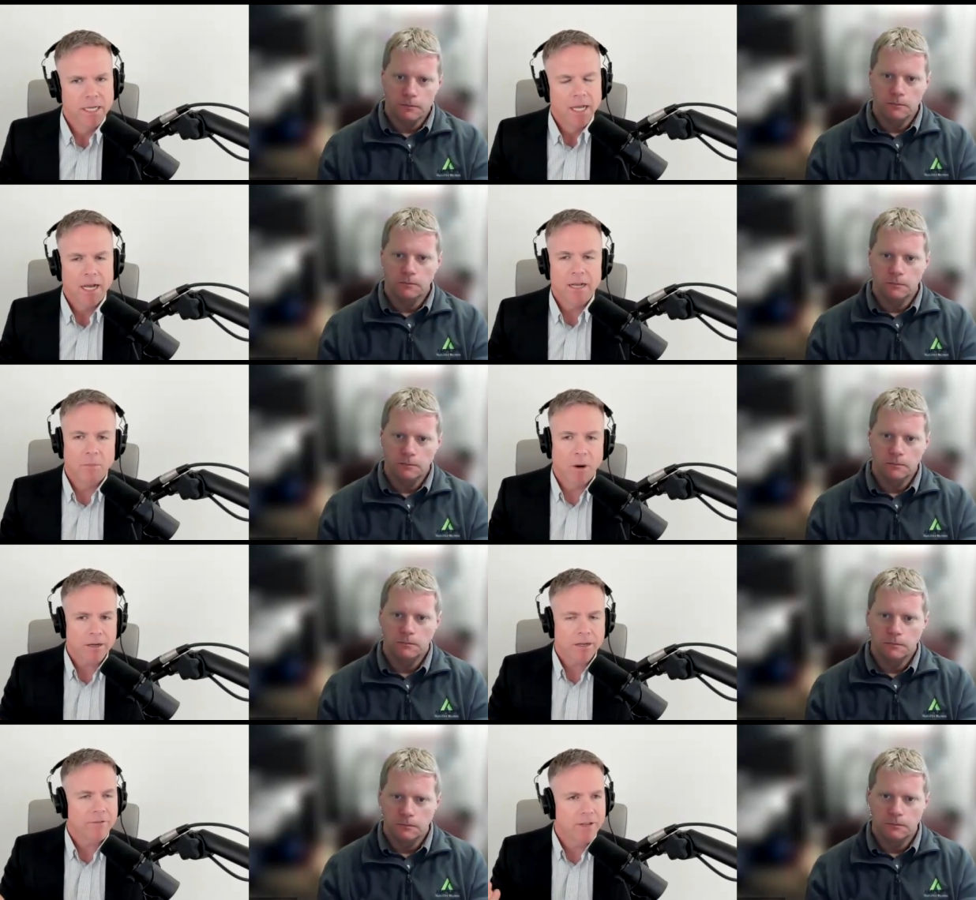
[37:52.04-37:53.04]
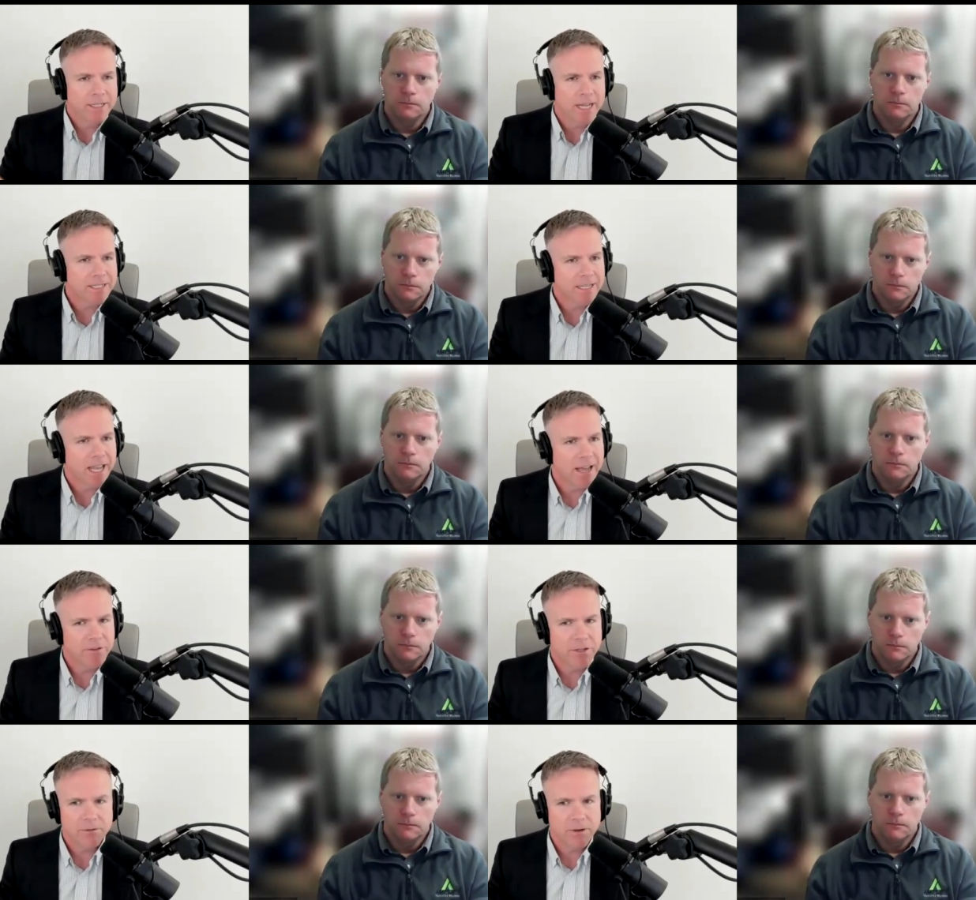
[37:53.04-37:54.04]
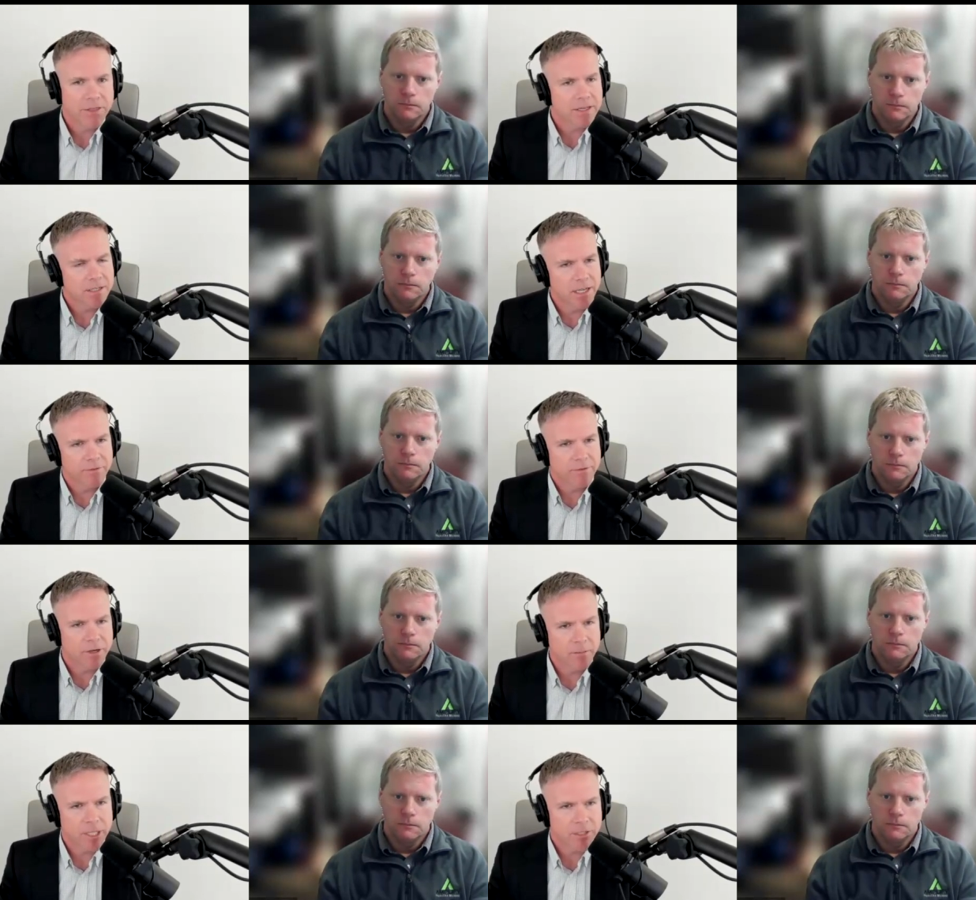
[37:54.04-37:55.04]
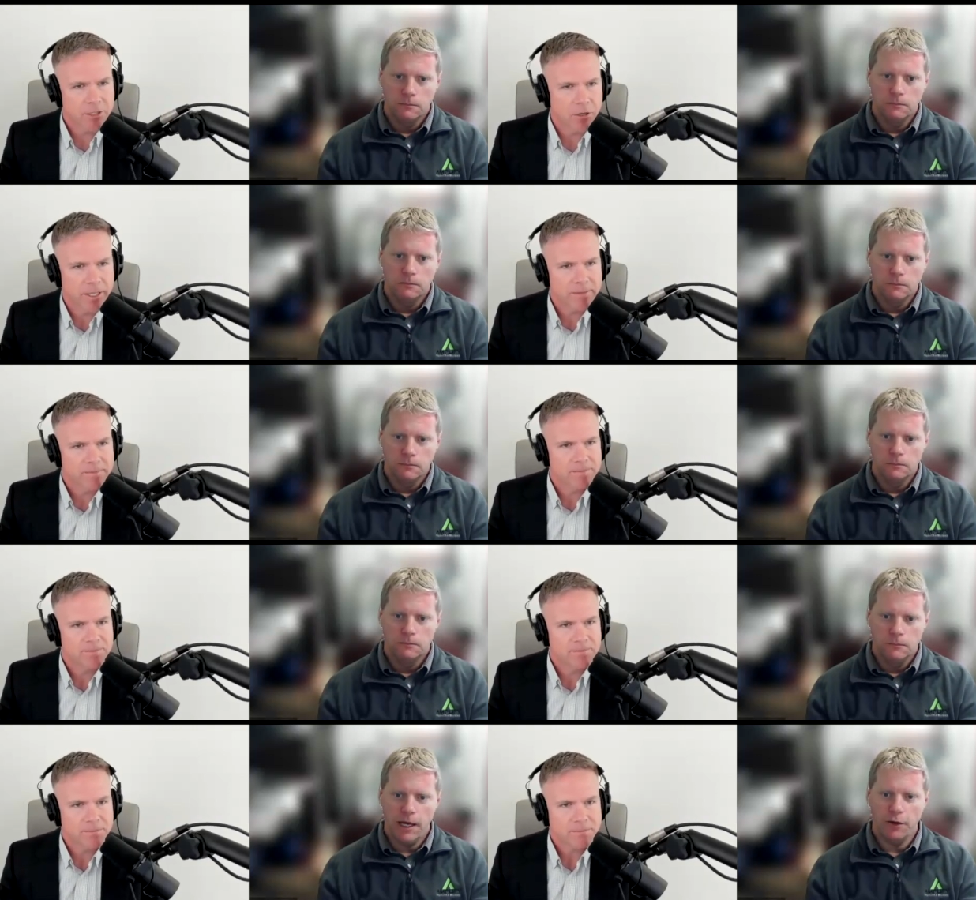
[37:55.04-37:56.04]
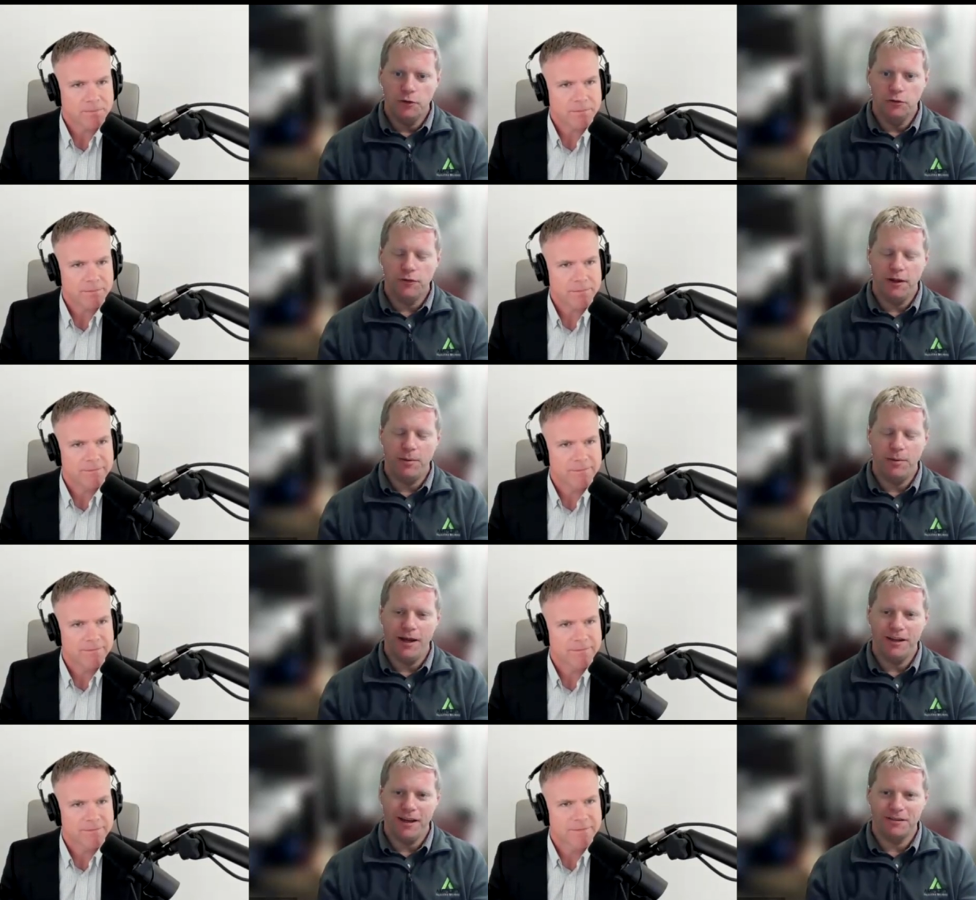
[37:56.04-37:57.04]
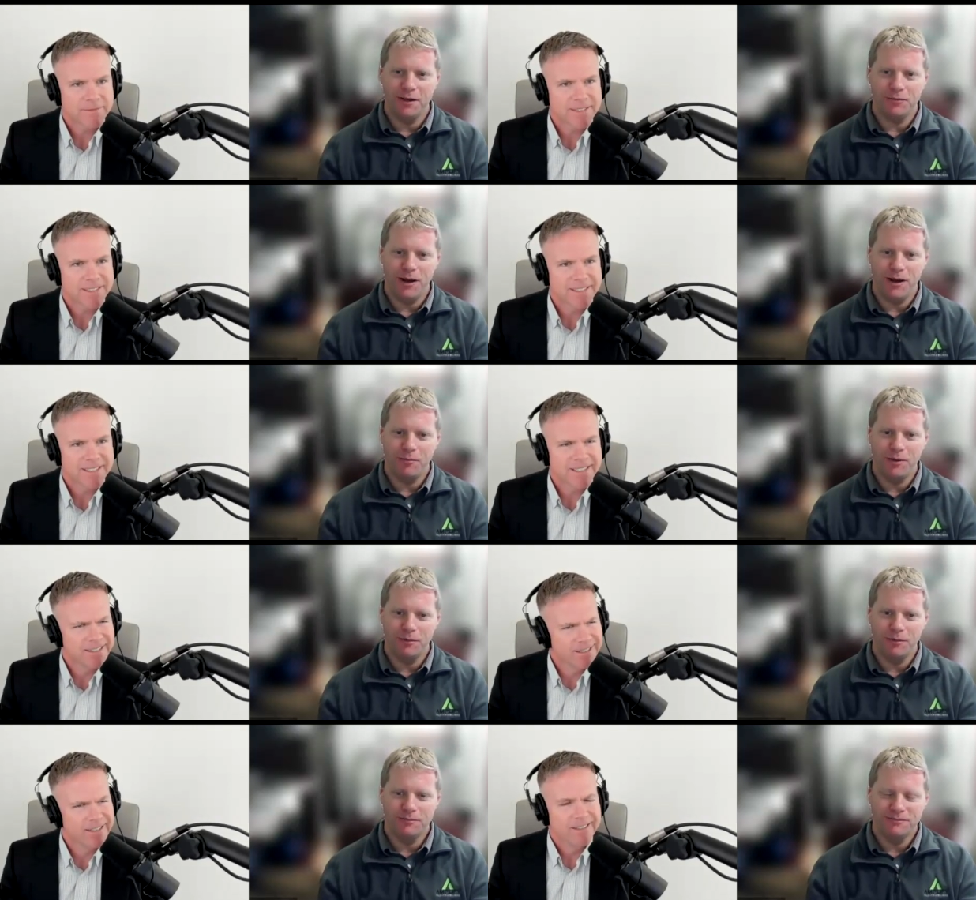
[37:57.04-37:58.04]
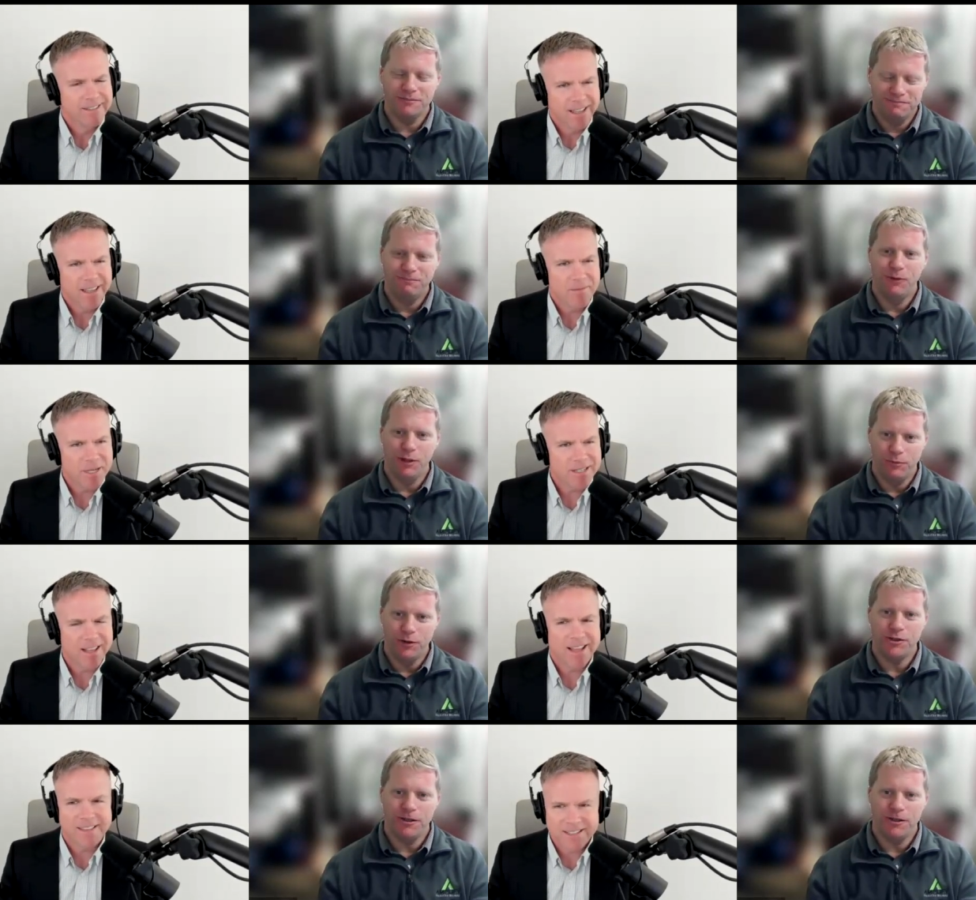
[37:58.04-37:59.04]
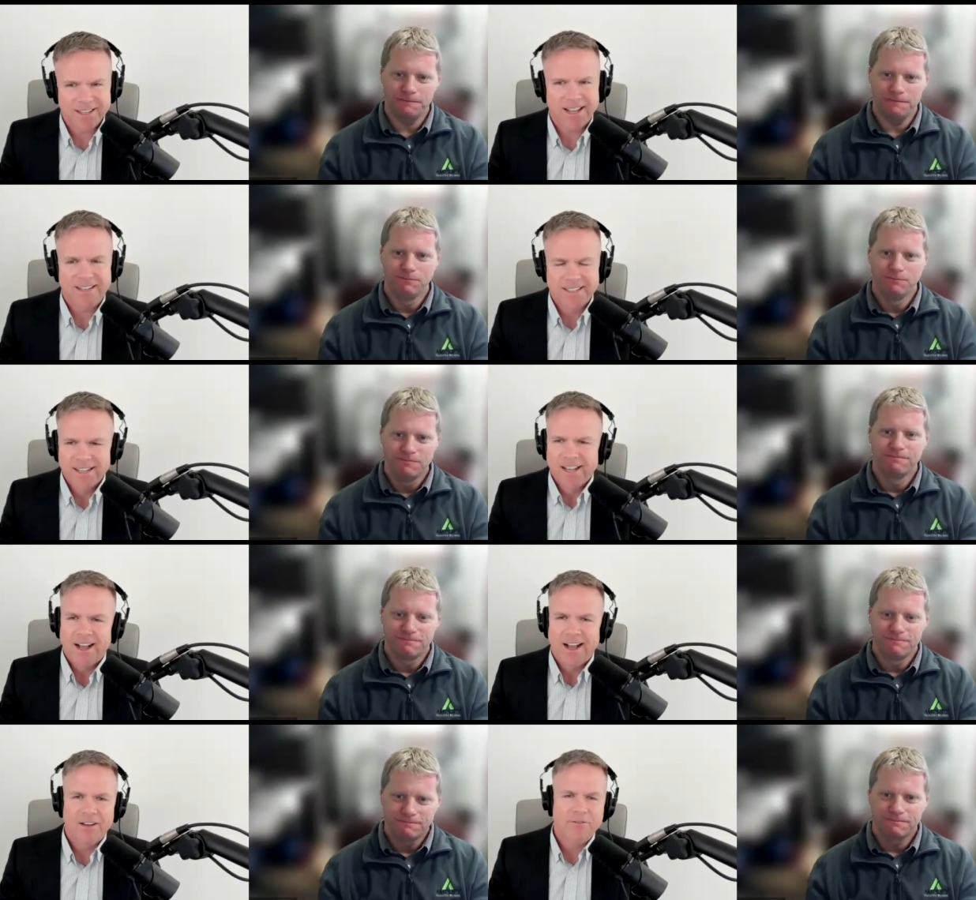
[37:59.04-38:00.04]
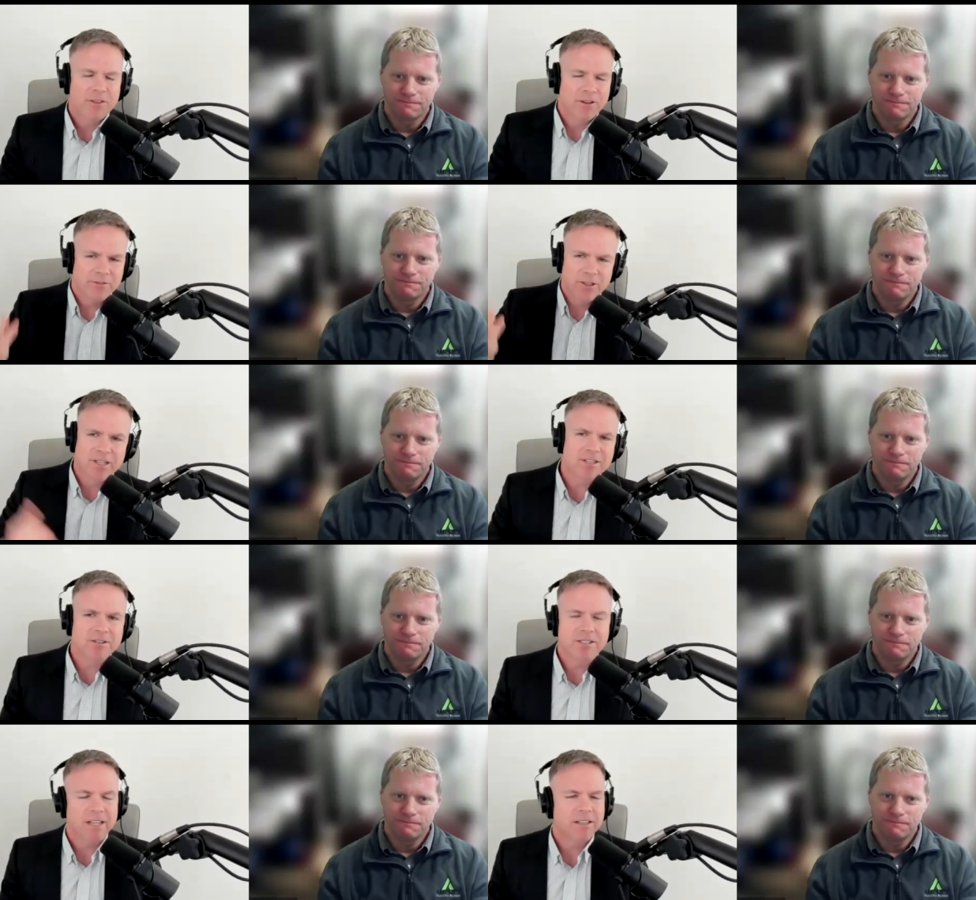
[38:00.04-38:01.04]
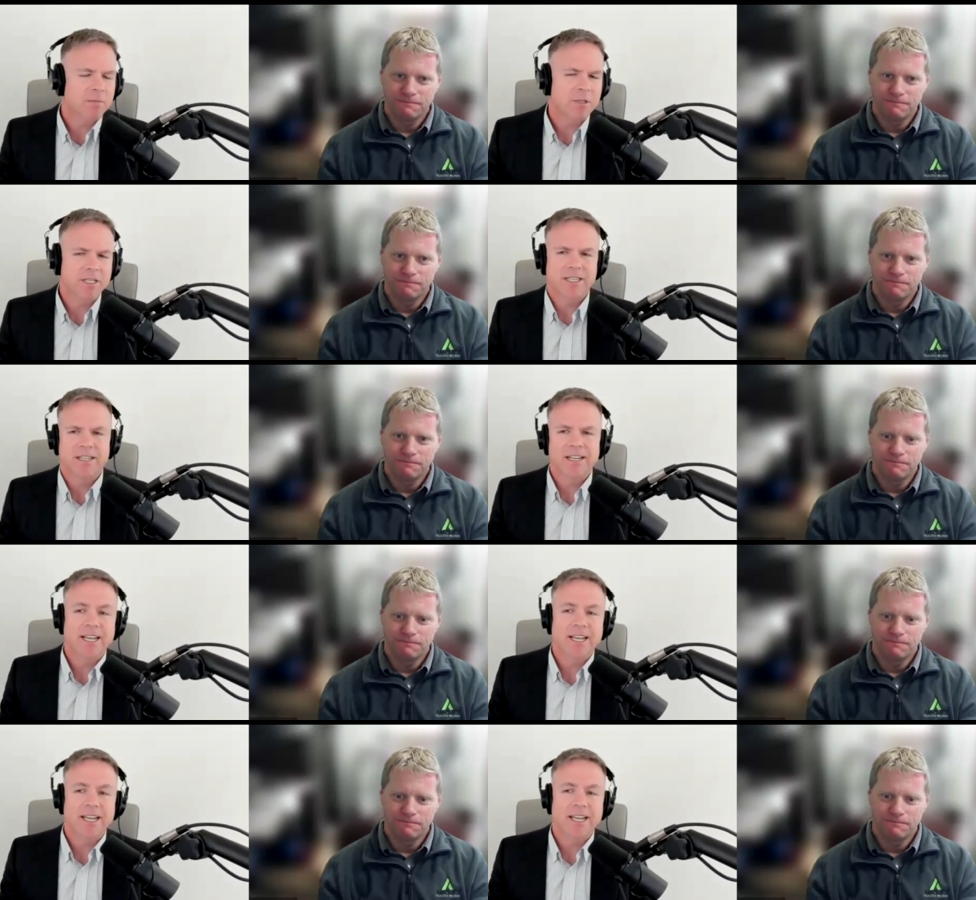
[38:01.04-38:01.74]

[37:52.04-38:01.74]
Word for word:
Speaker 1: uh, Mark, fantastic having you. Uh, thanks again for coming on the show, man.
Speaker 2: Yeah, huge fan of the podcast. Thanks for having me.
Speaker 1: Uh, that means a lot. Thanks a lot. Uh, for the for the listeners out there, please hit the like